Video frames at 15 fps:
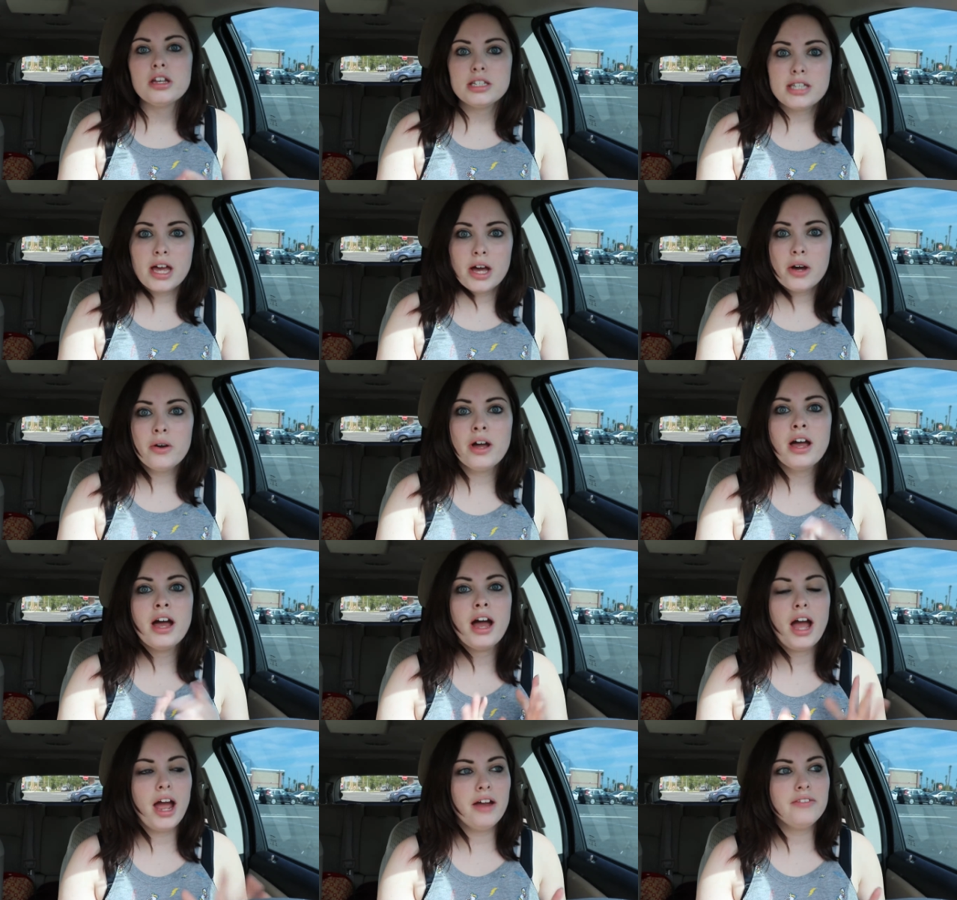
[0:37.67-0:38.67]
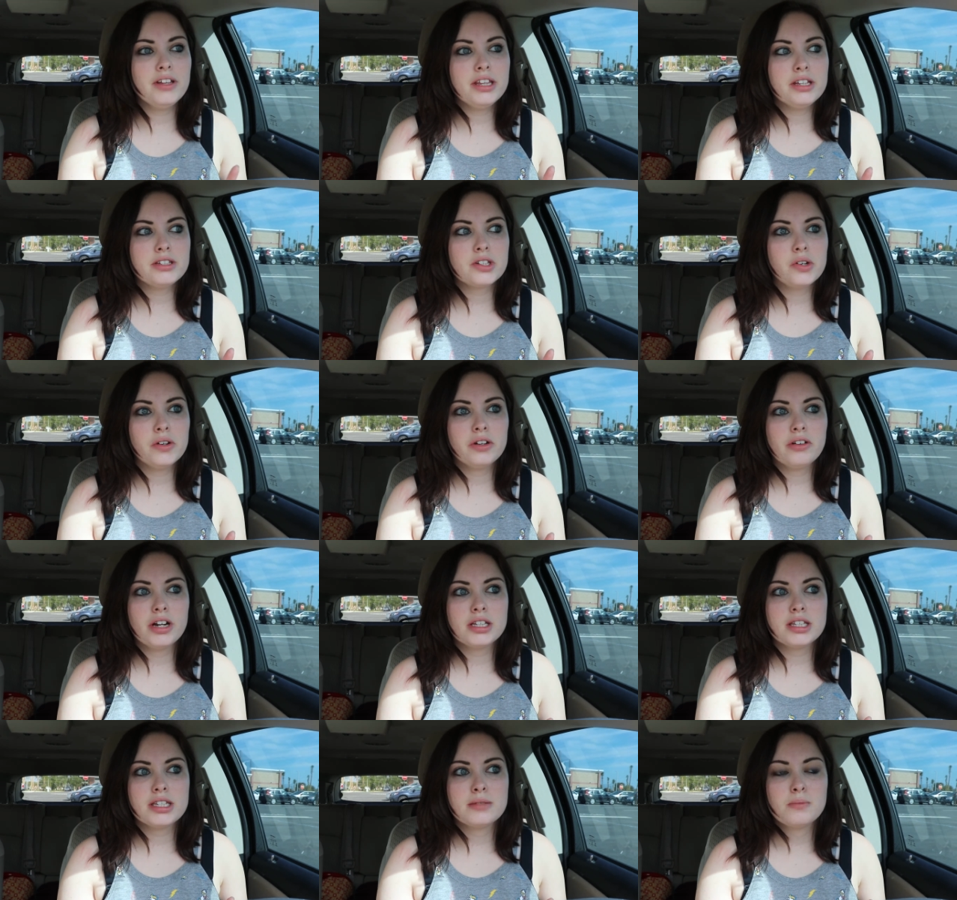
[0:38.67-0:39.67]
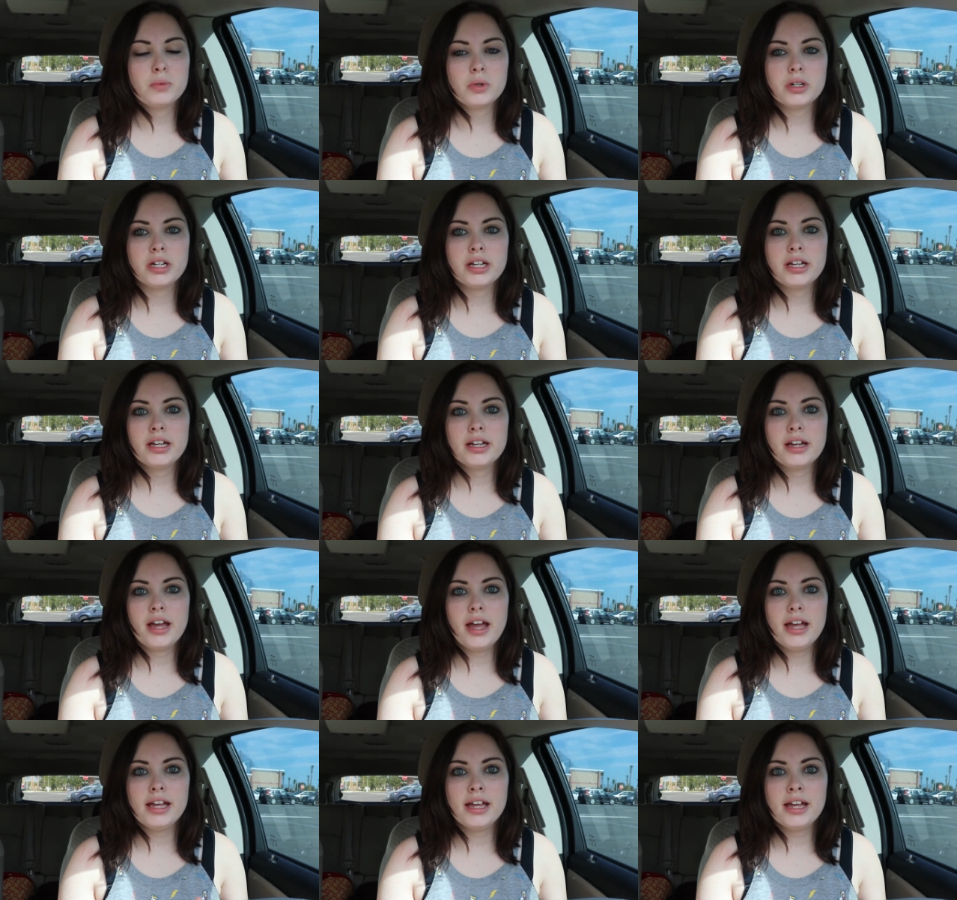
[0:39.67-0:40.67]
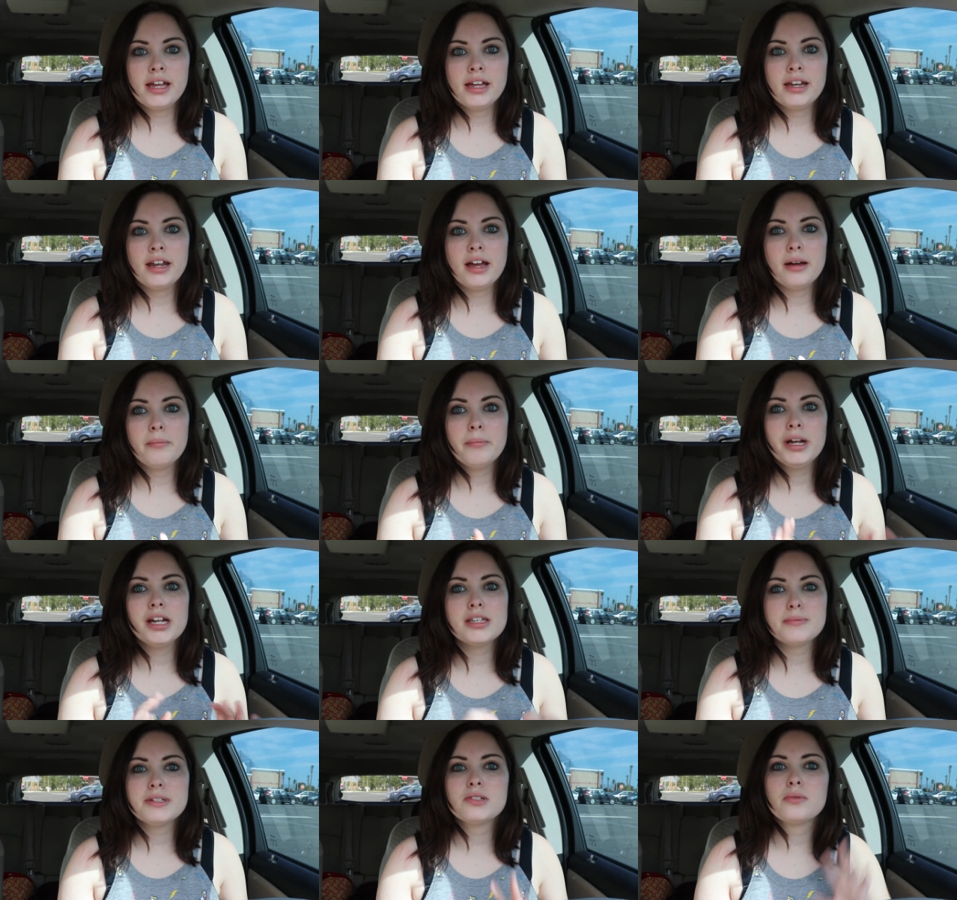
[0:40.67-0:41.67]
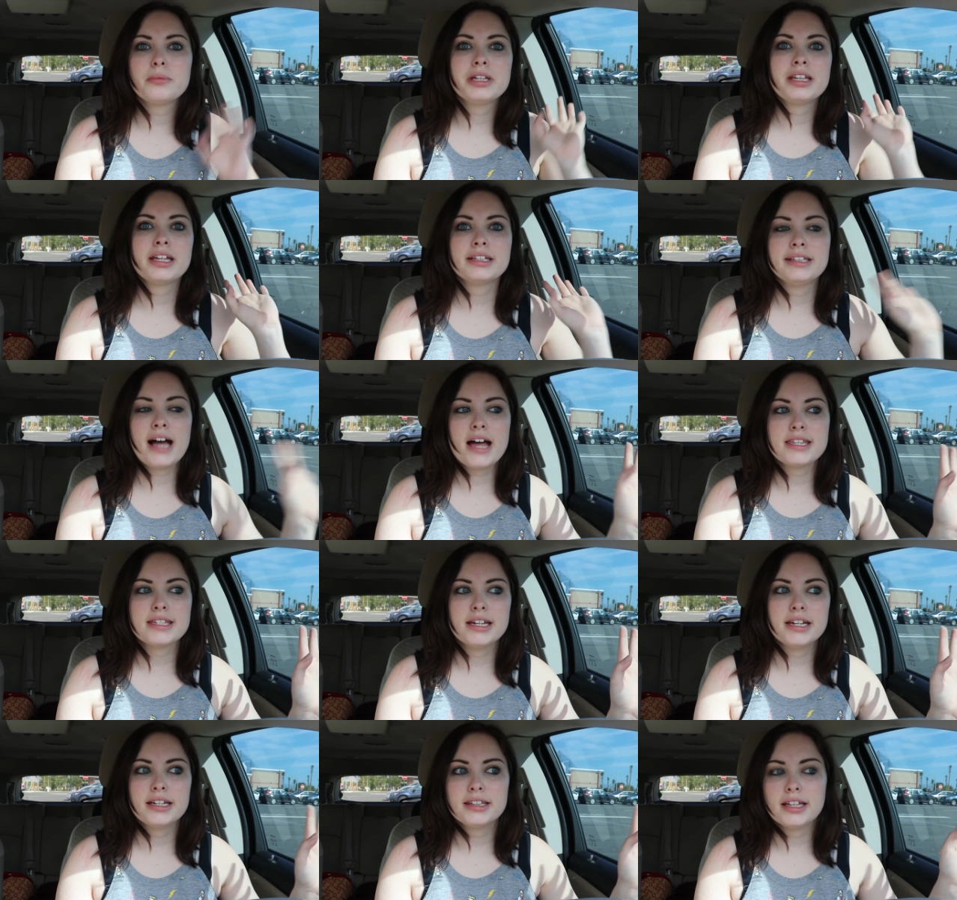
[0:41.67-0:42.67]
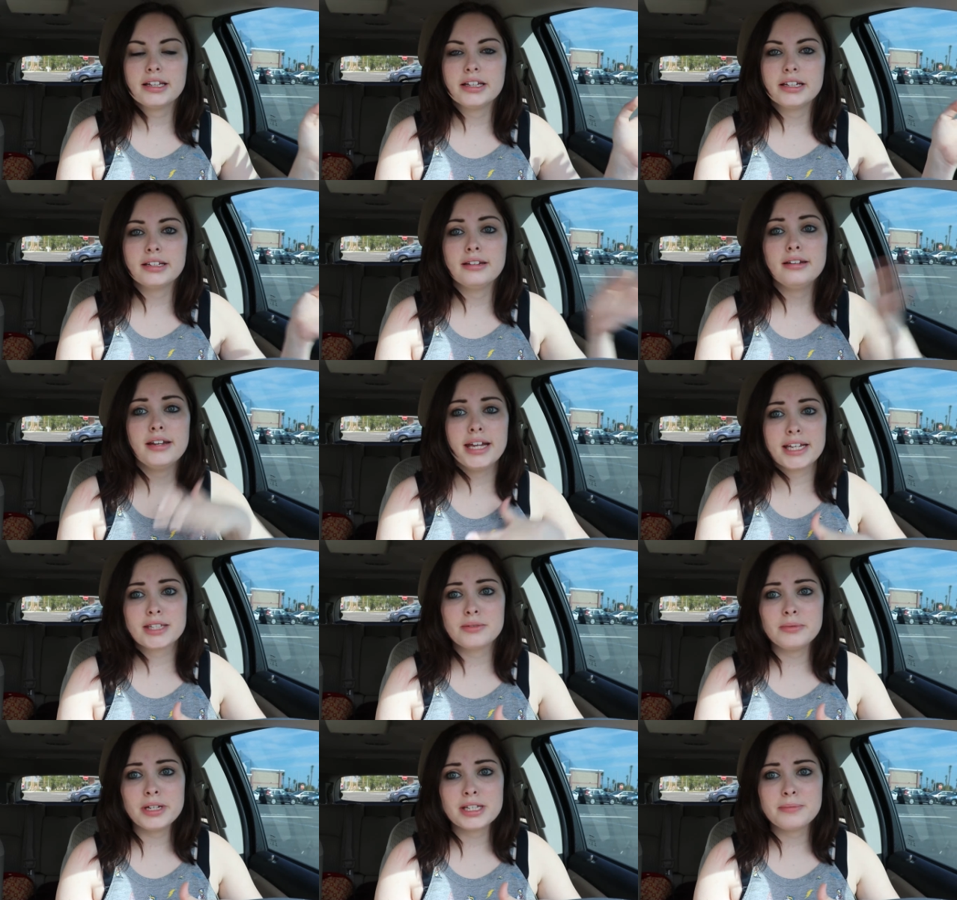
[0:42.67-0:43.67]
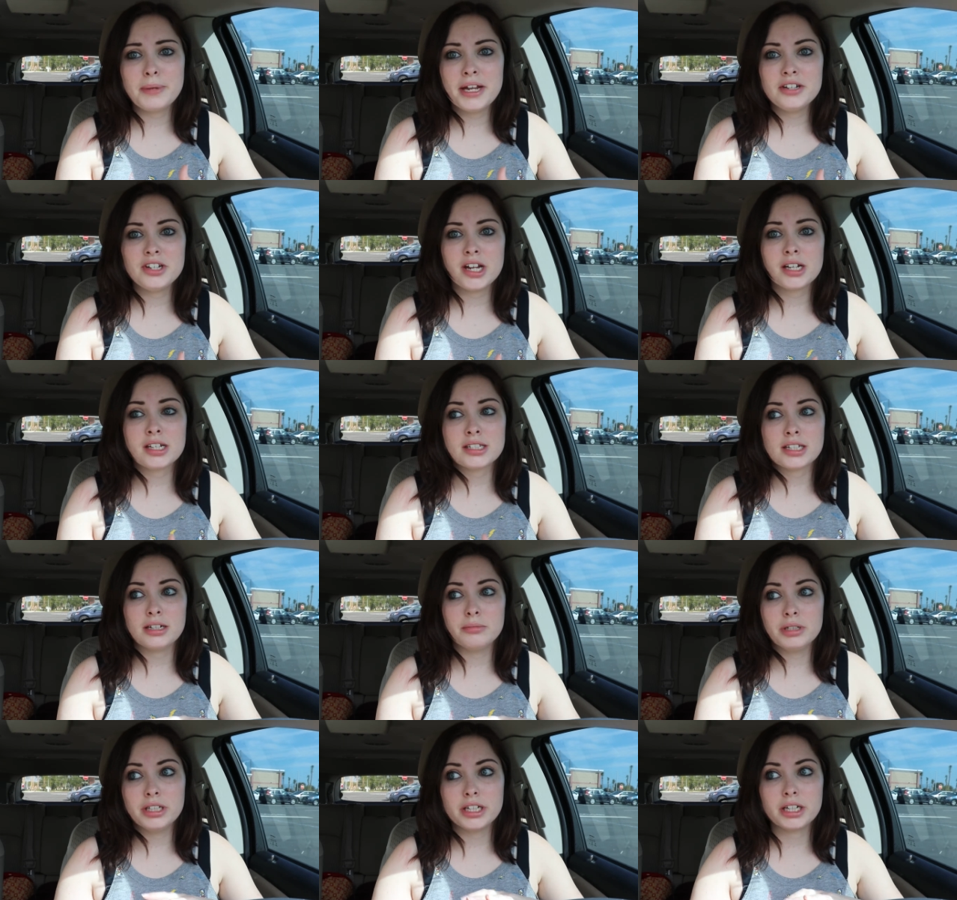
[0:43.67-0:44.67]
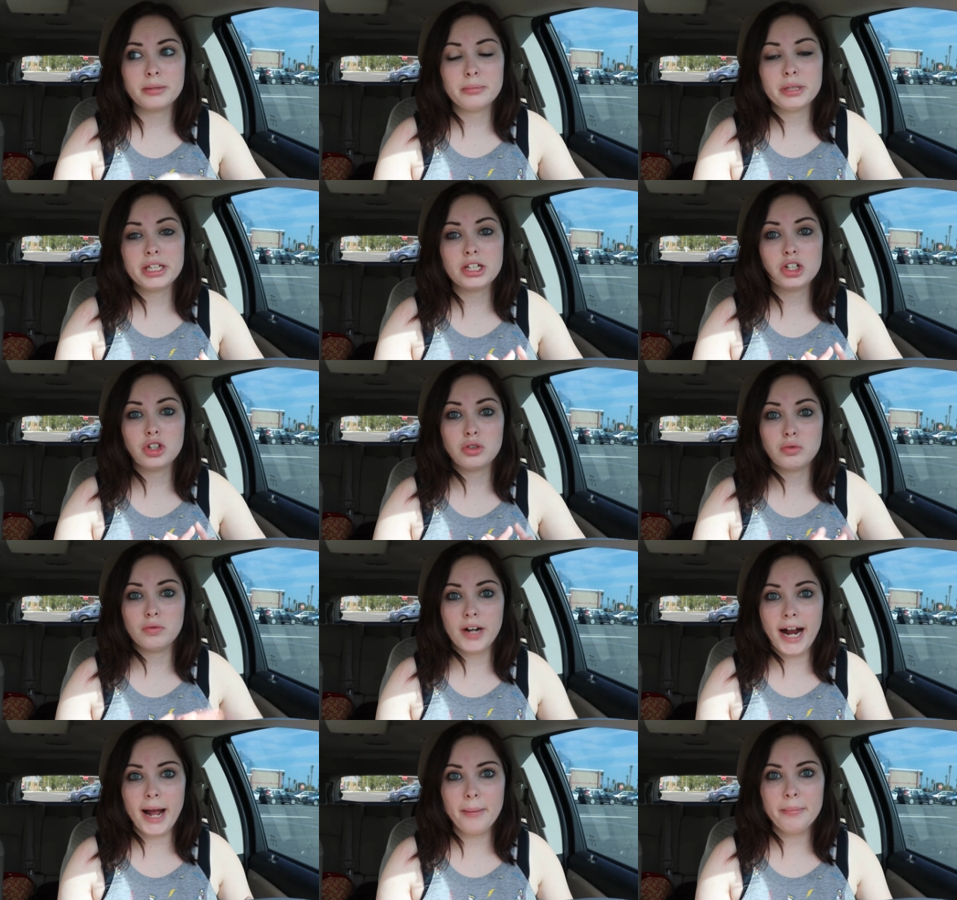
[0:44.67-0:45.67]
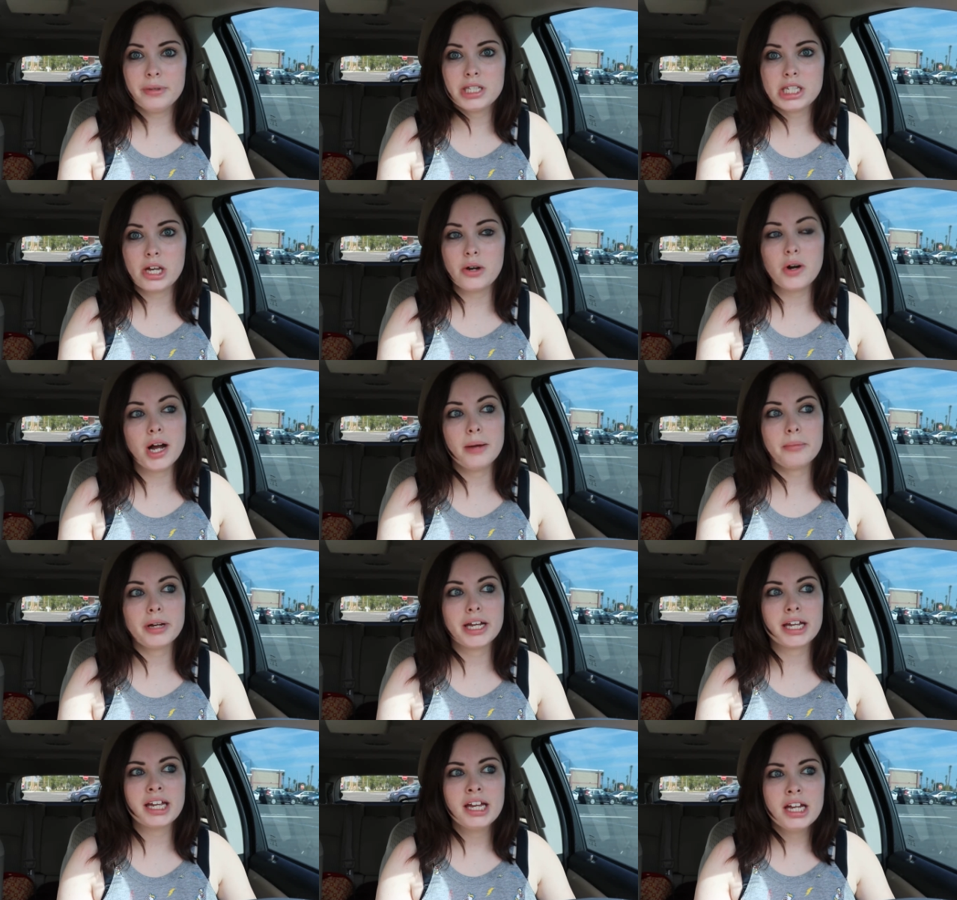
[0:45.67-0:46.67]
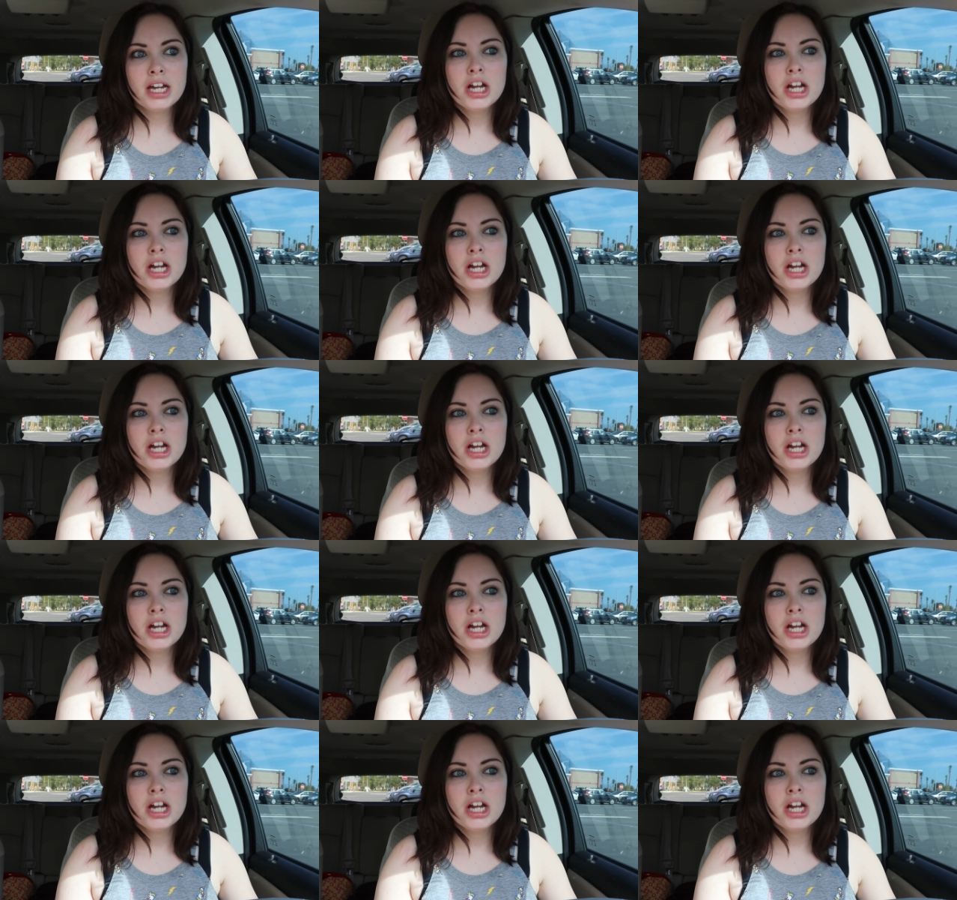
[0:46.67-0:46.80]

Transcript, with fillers: So everything's going great this morning and my husband told me like last night that like next week's paycheck is gonna be like complete crap. So I'm like